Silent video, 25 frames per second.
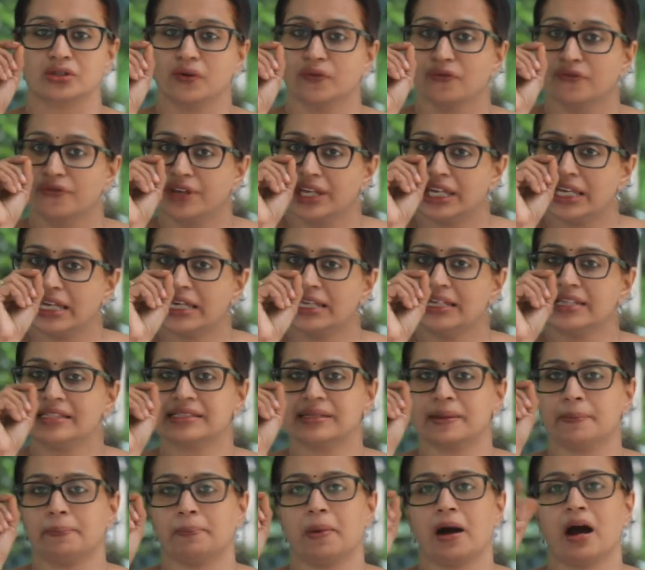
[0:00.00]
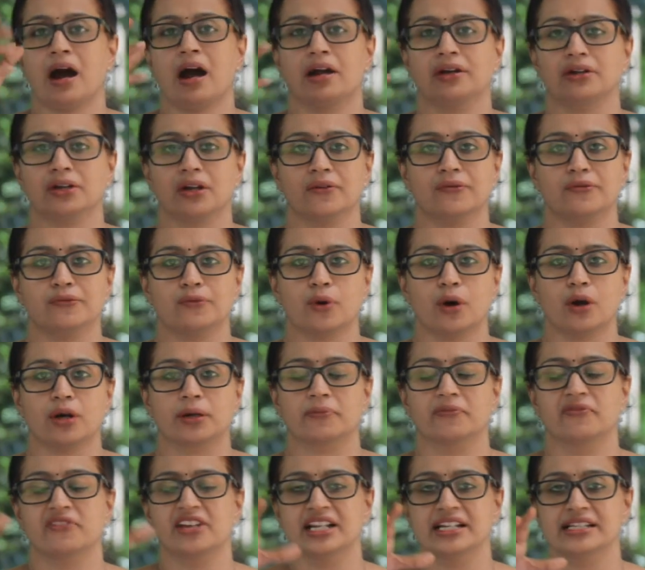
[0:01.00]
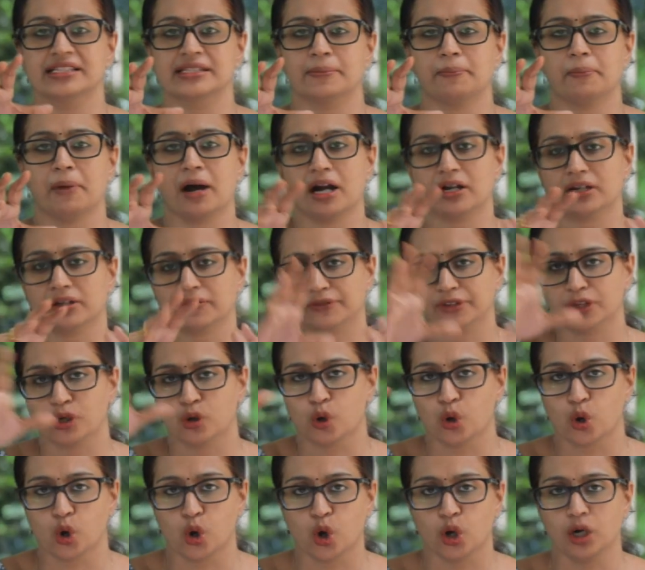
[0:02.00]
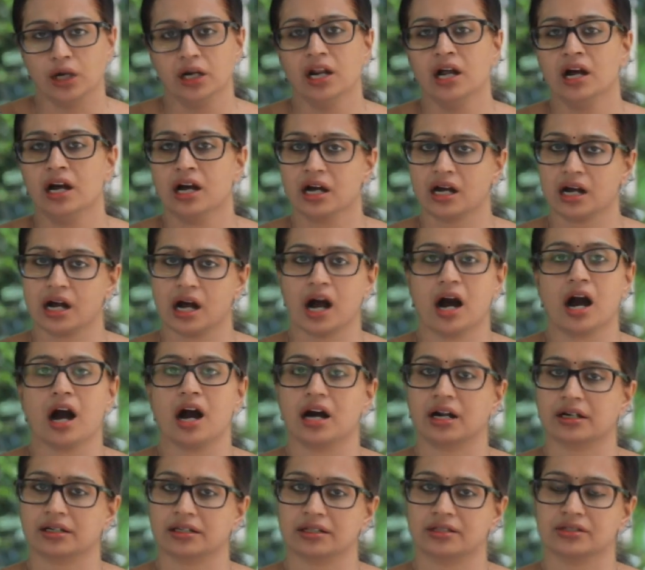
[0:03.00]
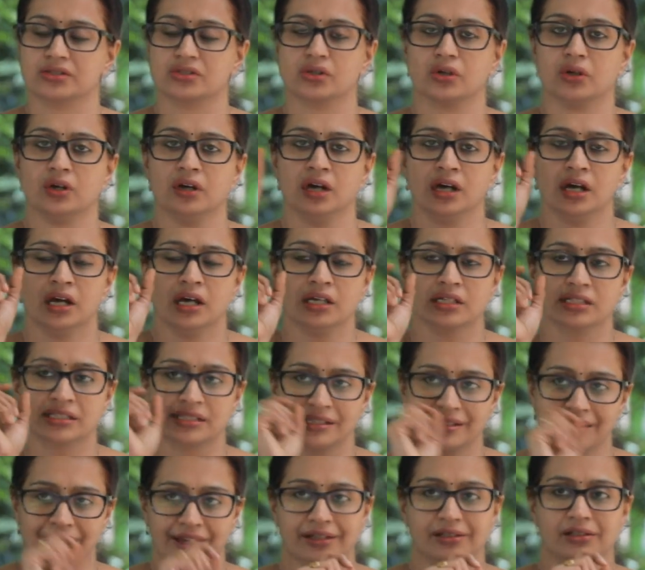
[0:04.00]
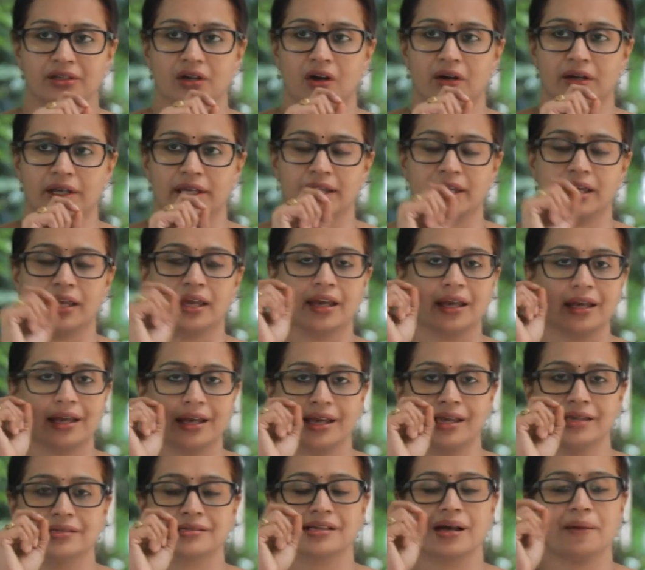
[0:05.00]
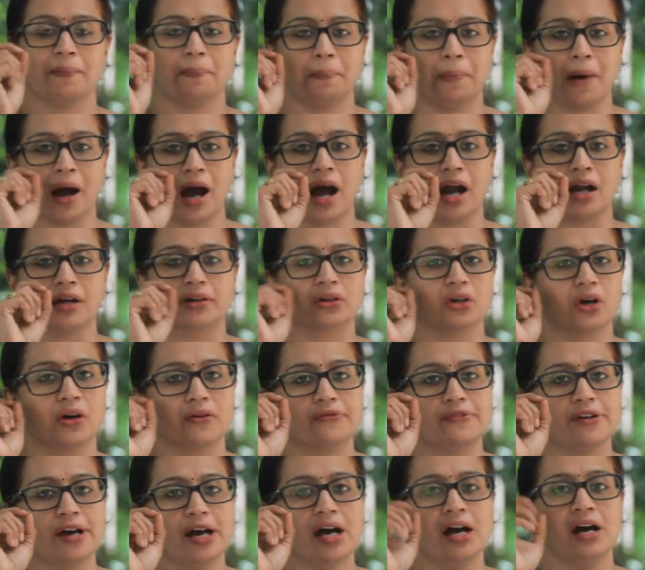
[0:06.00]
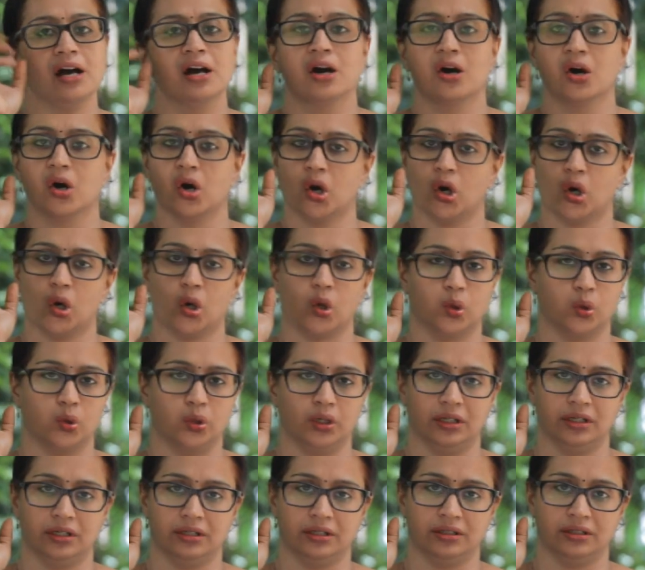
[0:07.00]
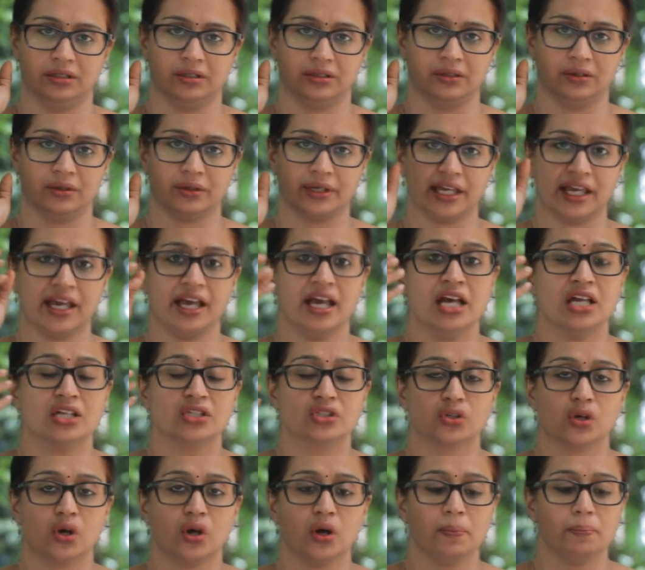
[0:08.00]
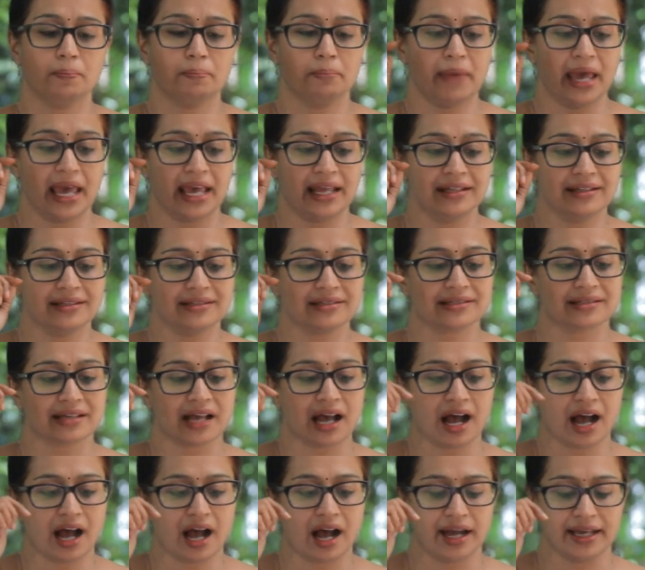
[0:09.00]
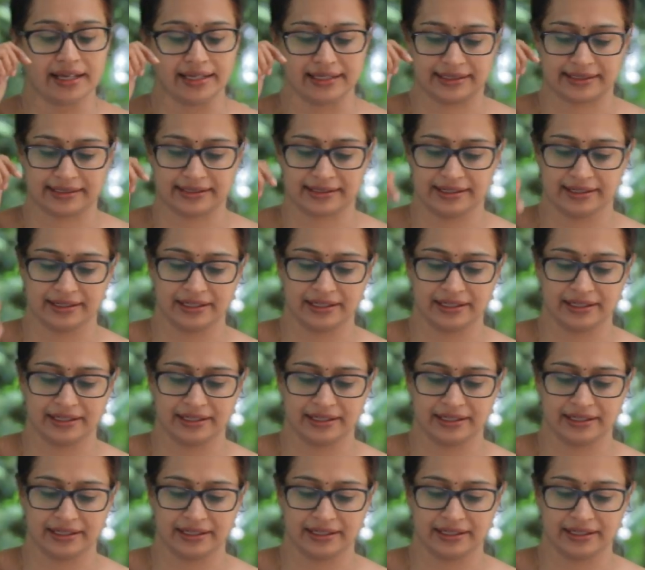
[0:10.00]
So wheel is a part of what? Wheel is a part of the whole car. So synecdoche is a part of a whole. Okay, so men's eyes.